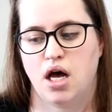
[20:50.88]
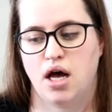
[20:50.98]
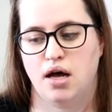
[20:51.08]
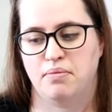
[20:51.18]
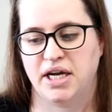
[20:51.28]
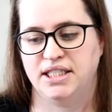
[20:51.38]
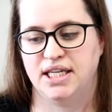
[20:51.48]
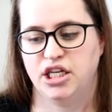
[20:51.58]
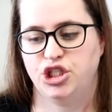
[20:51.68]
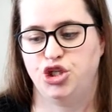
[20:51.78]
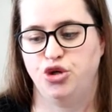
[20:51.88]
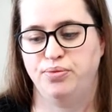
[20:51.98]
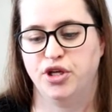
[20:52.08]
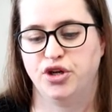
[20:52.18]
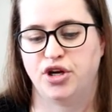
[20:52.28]
I did a
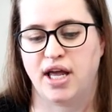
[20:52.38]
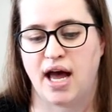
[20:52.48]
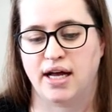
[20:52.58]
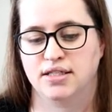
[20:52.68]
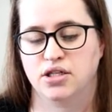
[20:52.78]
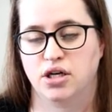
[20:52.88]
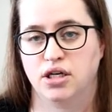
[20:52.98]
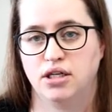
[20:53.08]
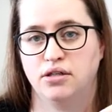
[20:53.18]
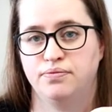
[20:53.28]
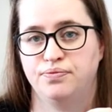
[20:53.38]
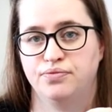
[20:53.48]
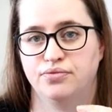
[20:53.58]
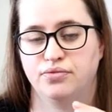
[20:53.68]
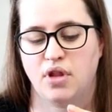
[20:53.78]
tubular cast on,
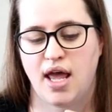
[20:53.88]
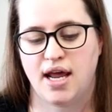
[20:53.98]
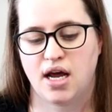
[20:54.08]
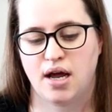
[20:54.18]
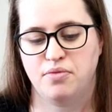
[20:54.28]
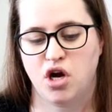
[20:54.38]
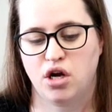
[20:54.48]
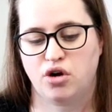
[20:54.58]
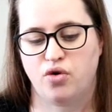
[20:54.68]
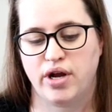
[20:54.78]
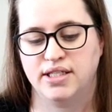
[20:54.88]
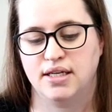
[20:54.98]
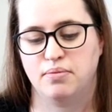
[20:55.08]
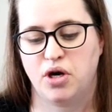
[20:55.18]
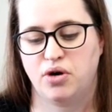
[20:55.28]
and I'm not
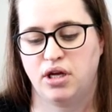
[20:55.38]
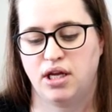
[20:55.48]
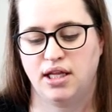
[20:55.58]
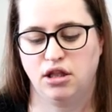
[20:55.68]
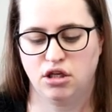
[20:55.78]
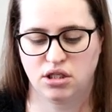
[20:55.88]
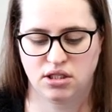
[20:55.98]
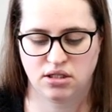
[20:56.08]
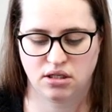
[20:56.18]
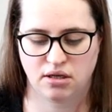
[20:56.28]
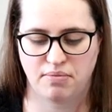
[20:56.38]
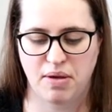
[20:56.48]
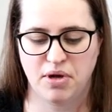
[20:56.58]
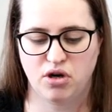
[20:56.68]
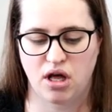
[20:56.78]
crazy about it. It looks,
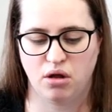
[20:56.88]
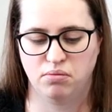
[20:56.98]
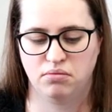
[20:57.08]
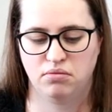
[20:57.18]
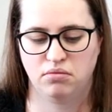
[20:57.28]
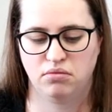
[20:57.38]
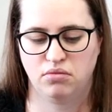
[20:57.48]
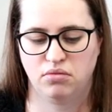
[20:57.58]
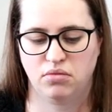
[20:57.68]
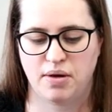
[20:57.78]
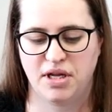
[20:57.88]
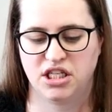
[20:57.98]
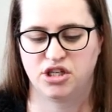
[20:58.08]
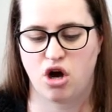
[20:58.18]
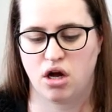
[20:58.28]
maybe it'll help. I mean,
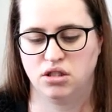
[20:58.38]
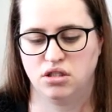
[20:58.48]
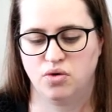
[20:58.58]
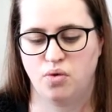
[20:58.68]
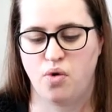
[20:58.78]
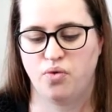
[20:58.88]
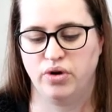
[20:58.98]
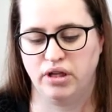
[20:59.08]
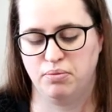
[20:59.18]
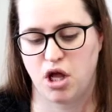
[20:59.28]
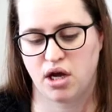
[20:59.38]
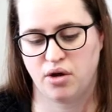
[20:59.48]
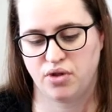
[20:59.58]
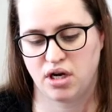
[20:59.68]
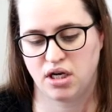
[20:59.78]
it's cotton, so it won't really block
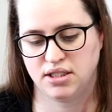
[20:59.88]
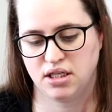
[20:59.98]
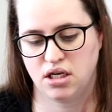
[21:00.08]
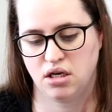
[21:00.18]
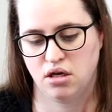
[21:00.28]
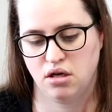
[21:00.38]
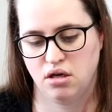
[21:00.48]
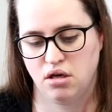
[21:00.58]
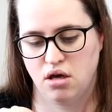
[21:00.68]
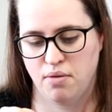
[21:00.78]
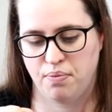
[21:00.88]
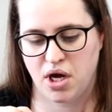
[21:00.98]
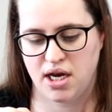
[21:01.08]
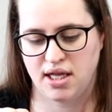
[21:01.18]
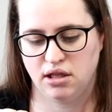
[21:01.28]
out that nicely,
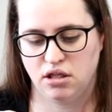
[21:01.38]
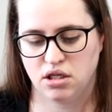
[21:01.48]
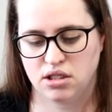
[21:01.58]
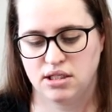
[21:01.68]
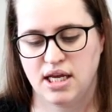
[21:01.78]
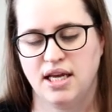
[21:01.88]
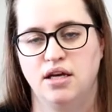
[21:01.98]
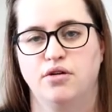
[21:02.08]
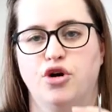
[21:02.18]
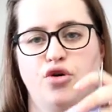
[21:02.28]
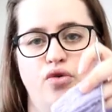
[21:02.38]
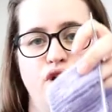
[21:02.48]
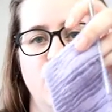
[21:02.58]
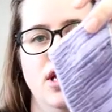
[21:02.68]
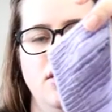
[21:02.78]
but it looks like
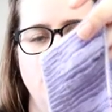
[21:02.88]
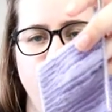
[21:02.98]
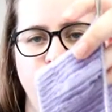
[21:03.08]
crooked